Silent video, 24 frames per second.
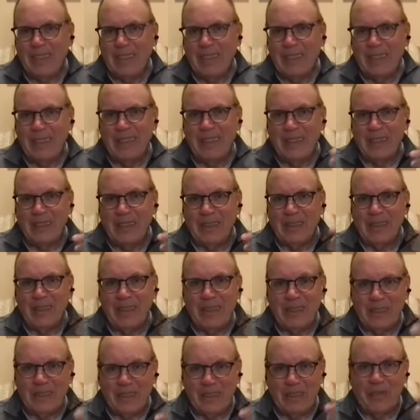you know, uh,
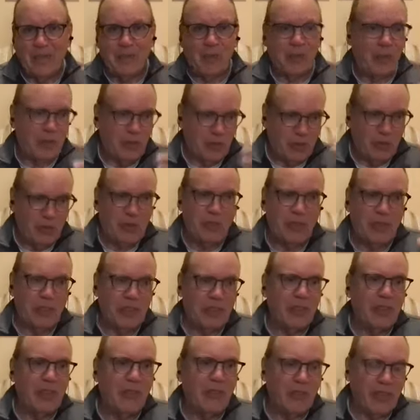the, so this is
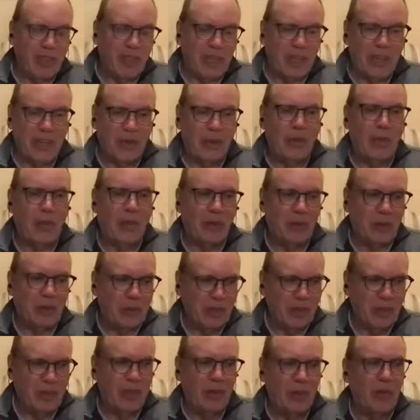the flood or the, you
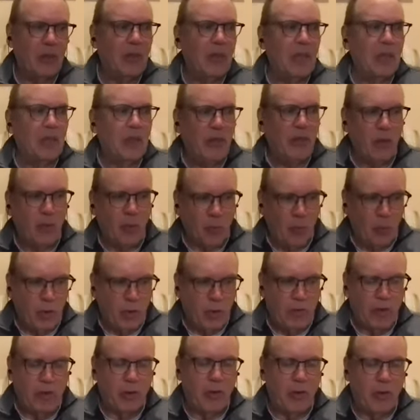know, the, the
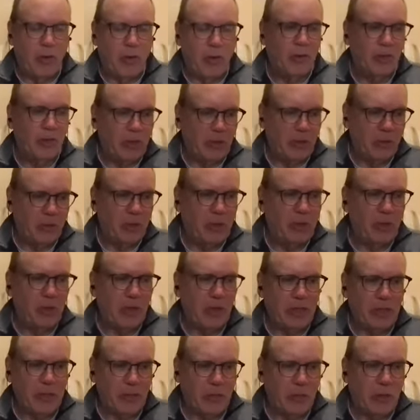river that we're
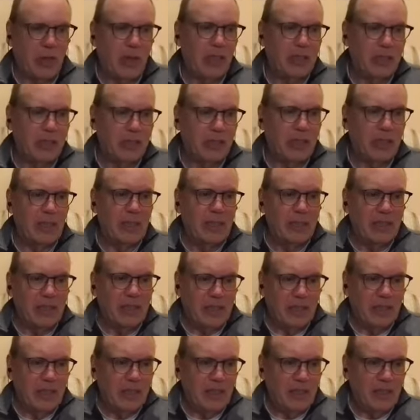trying to cross
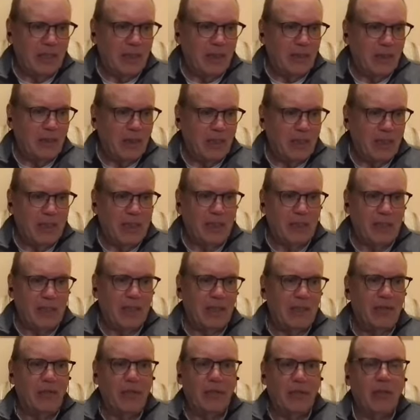you know and
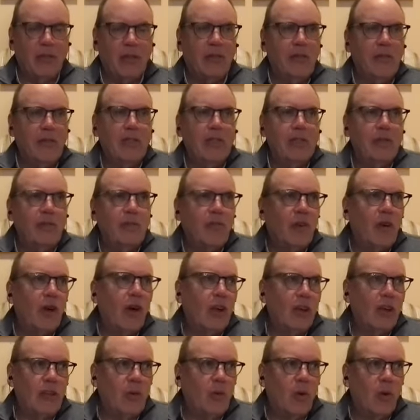if you don't if you just fall
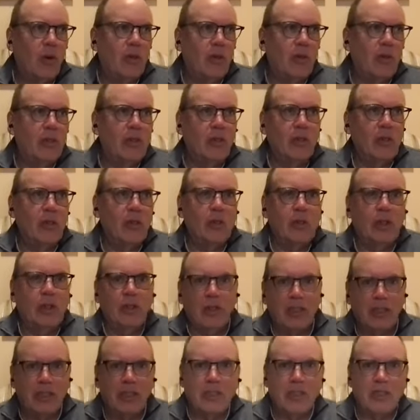in the water and don't do
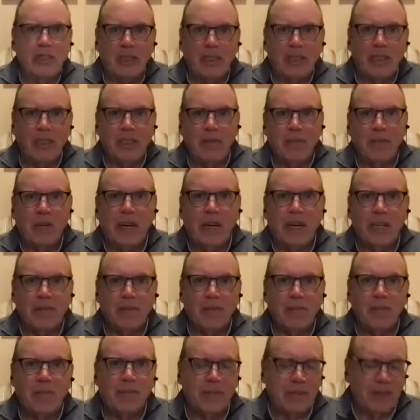anything you sink to the
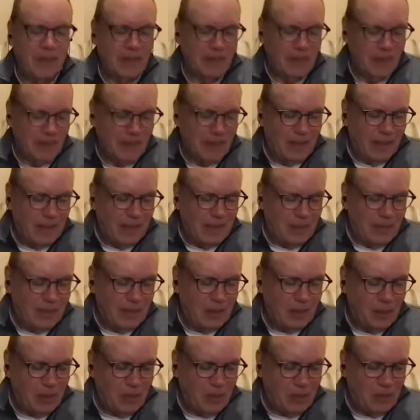bottom
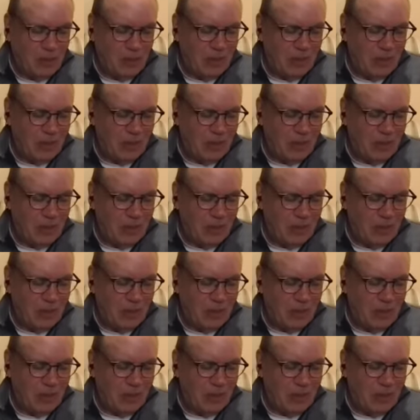so